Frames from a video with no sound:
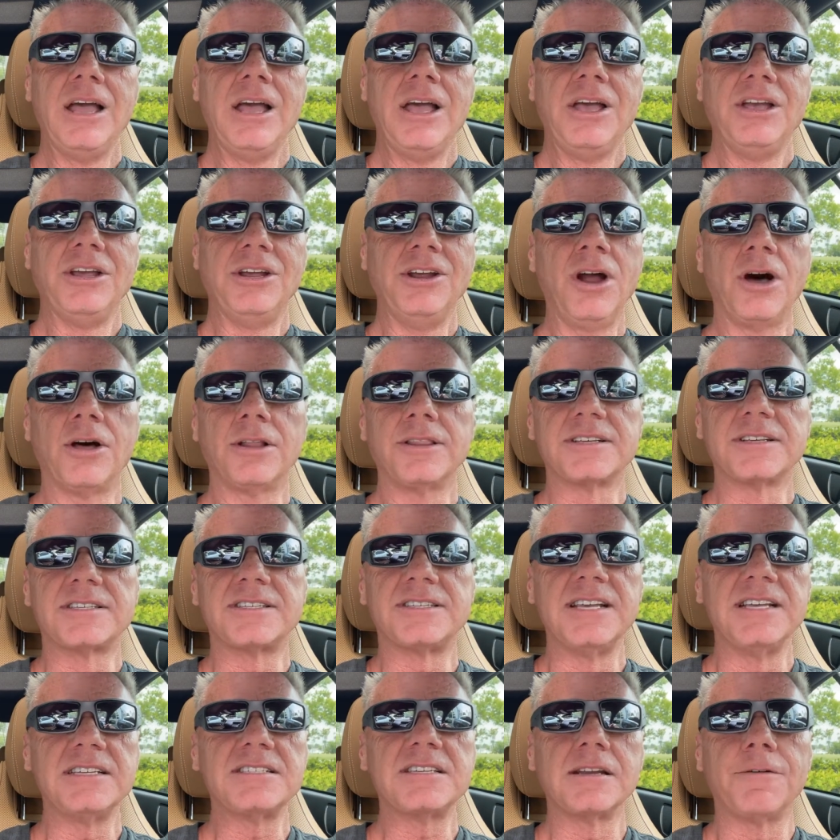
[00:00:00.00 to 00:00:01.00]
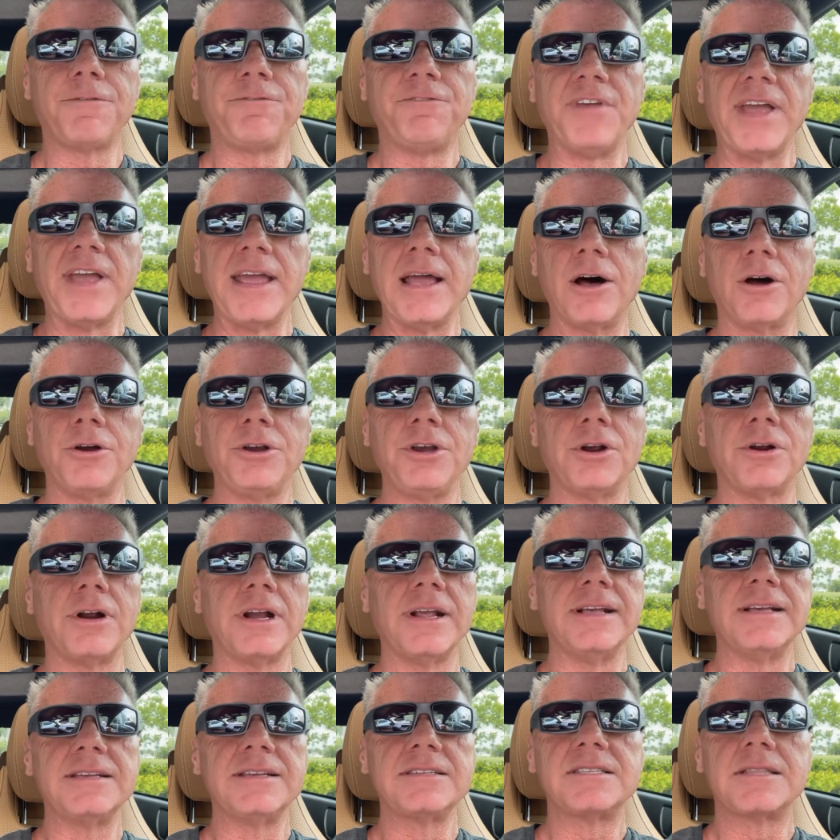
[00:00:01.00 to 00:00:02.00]
you know, the season of failure
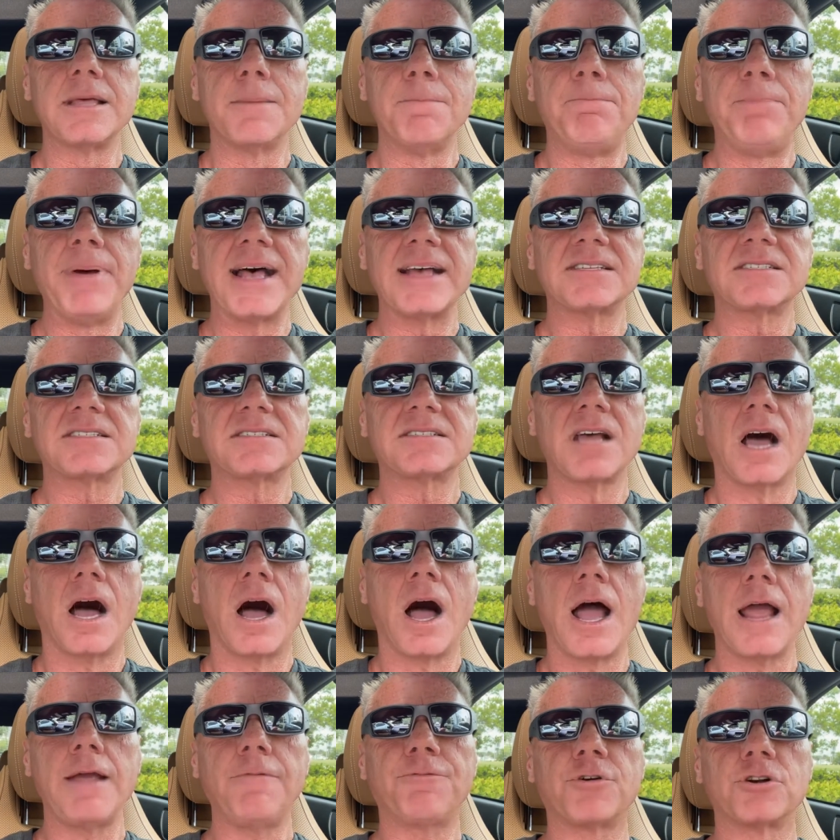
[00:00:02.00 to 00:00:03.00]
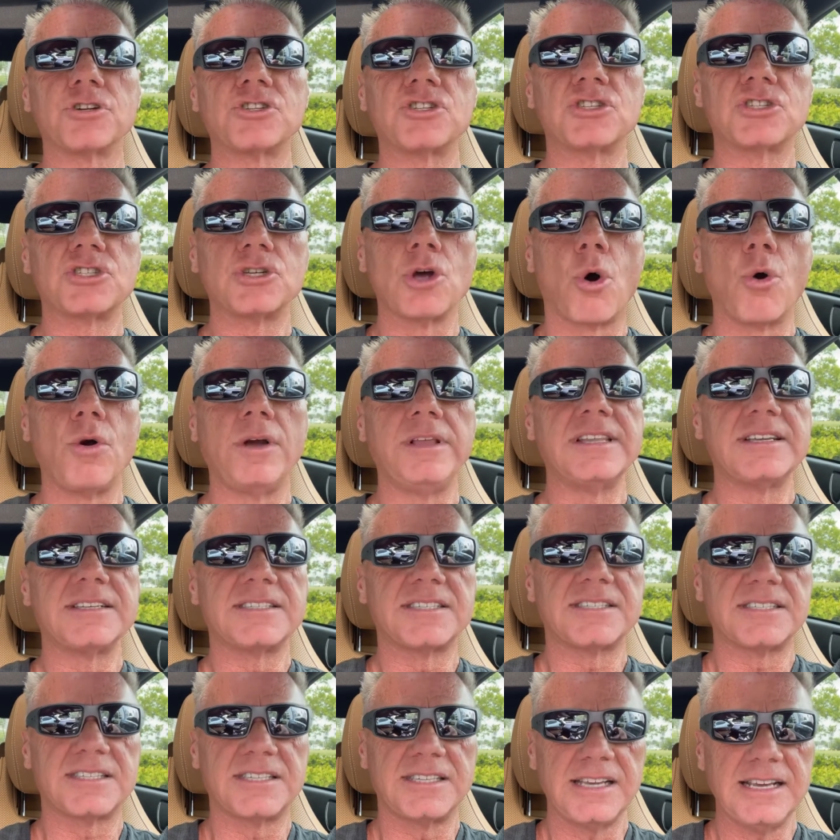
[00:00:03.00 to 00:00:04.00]
is the best time for sowing the
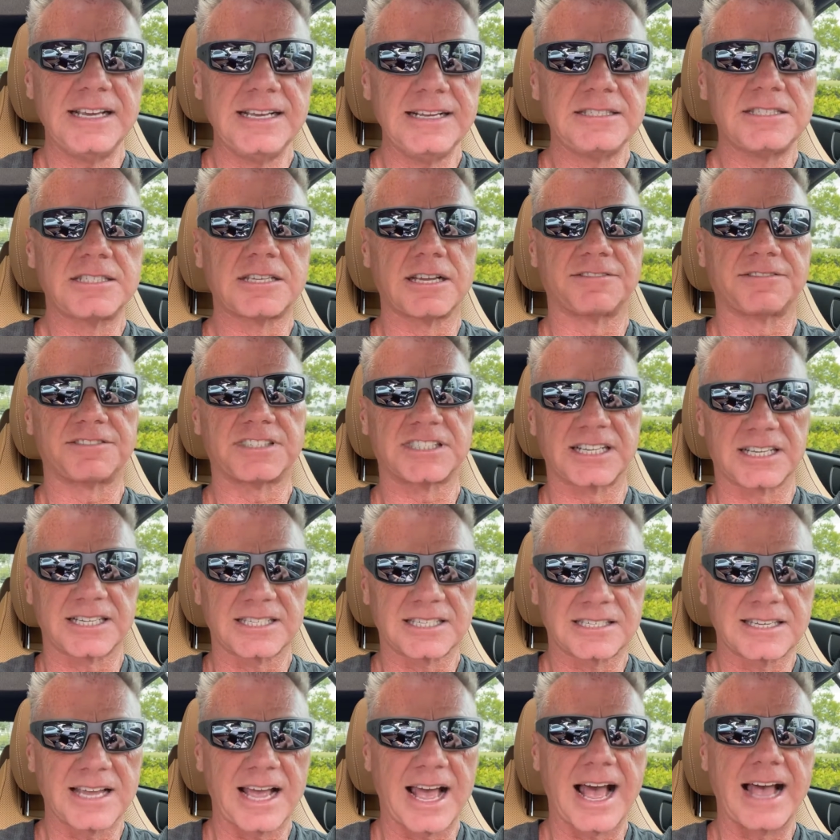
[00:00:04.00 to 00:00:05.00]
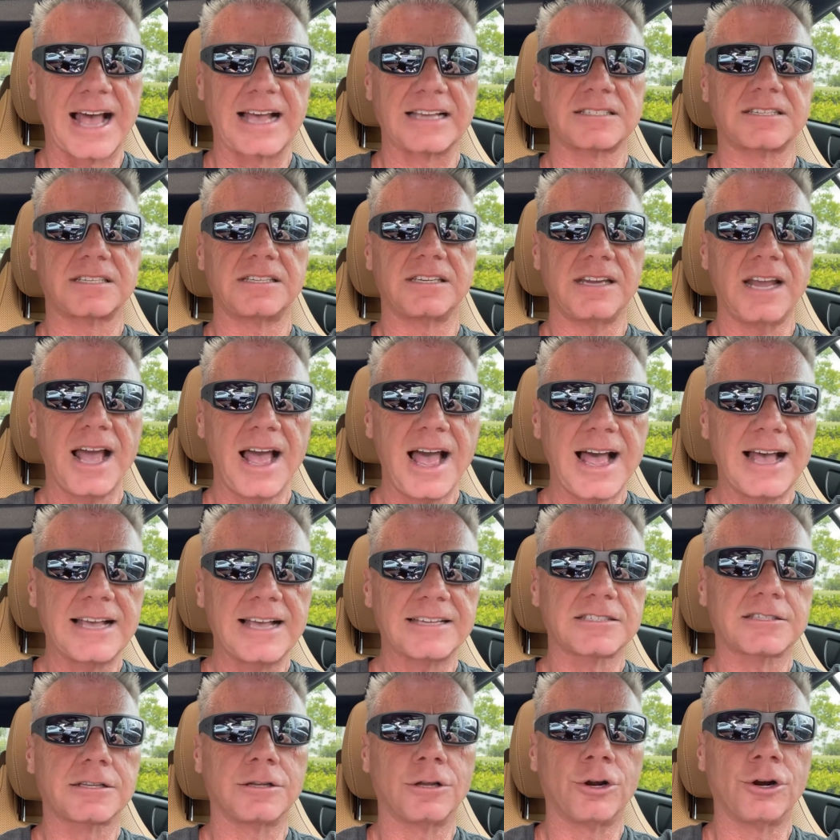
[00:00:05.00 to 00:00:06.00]
seeds of success.
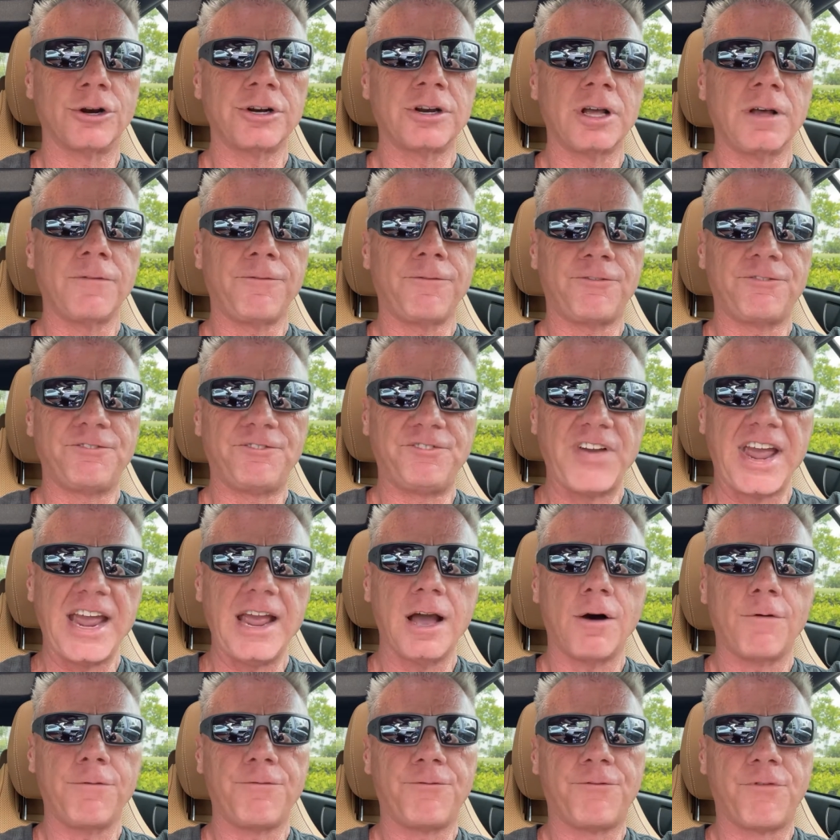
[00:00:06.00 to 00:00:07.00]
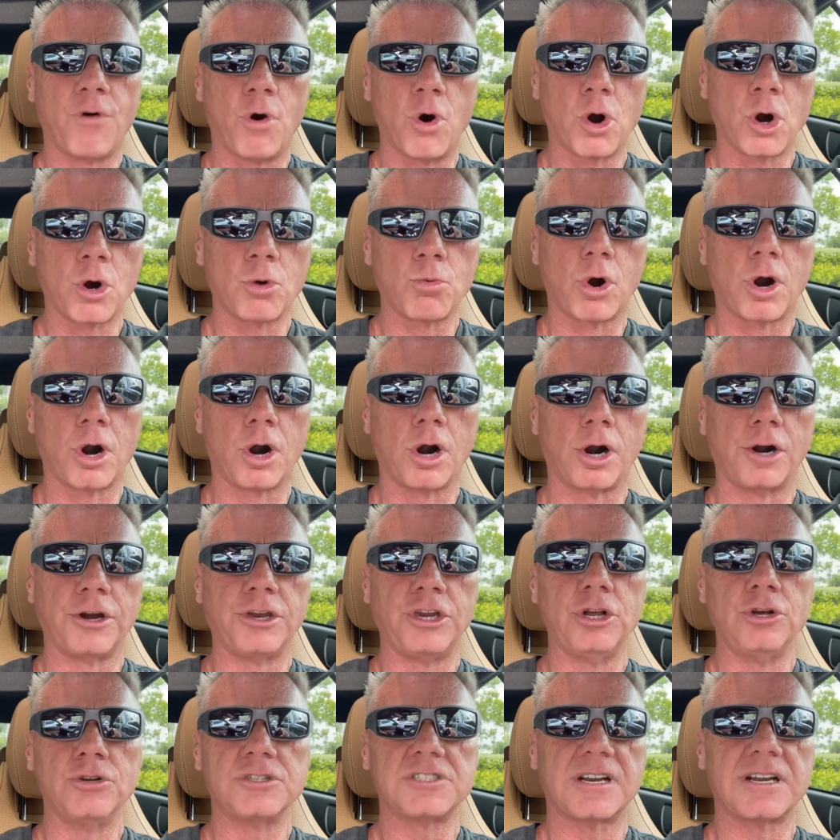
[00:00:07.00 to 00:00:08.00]
Yes, learn to fail forward.
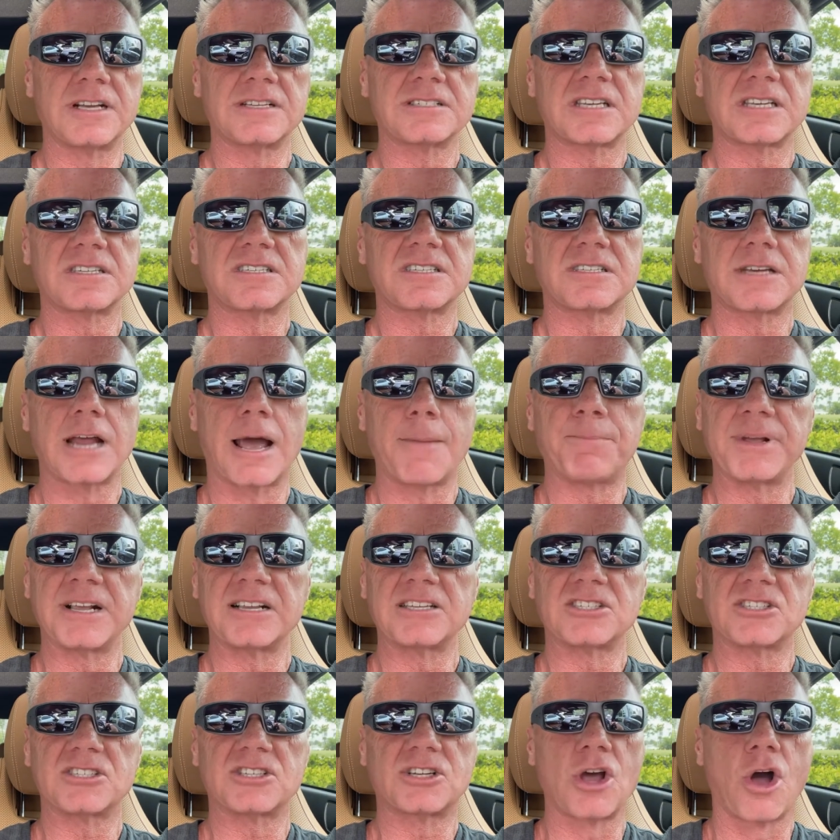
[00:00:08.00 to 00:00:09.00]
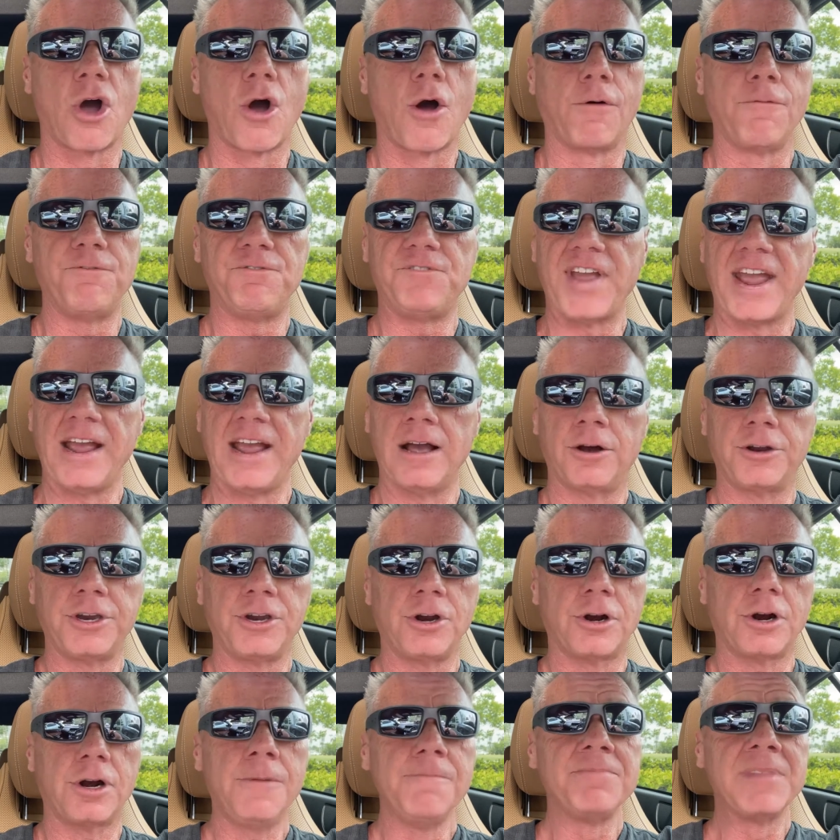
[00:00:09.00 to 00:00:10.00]
Use it as a stepping stone.
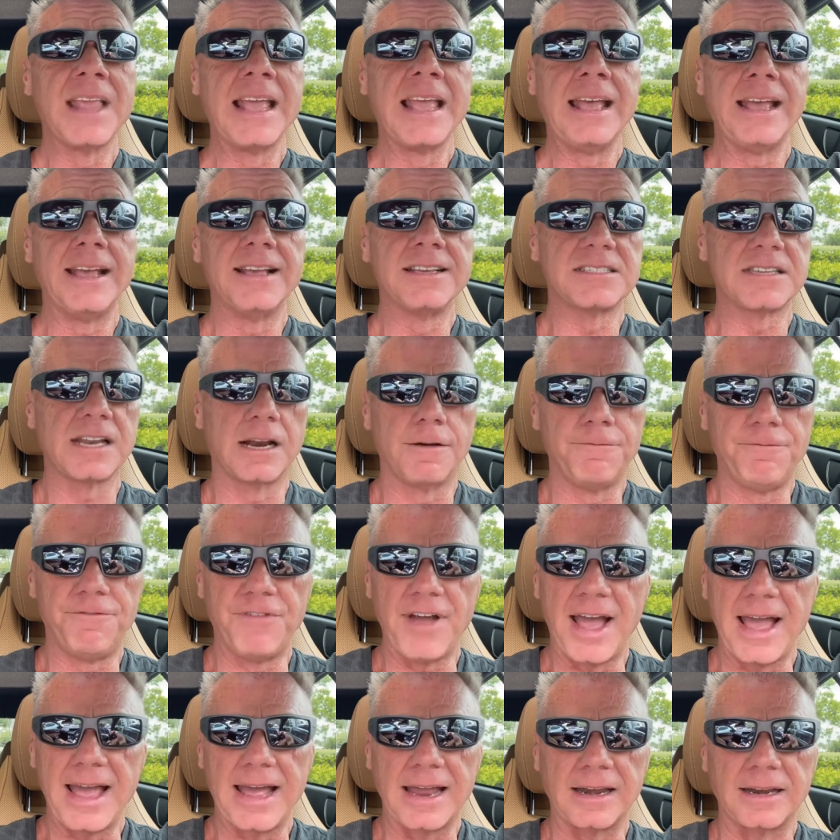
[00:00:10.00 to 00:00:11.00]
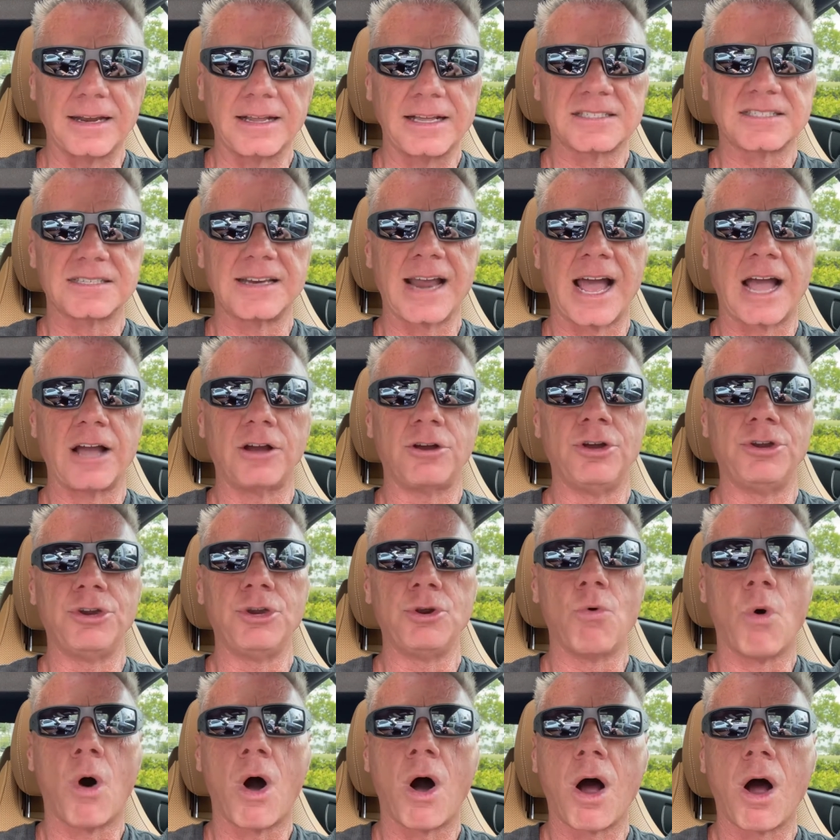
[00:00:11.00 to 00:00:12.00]
Failure is an event. It's not who
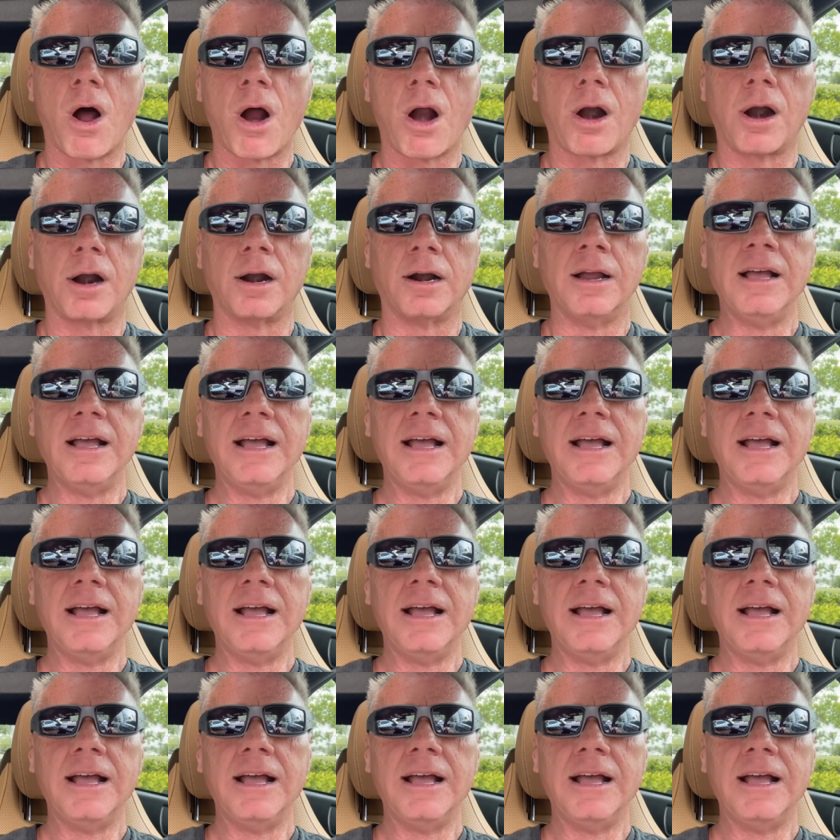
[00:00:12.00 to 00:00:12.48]
you are.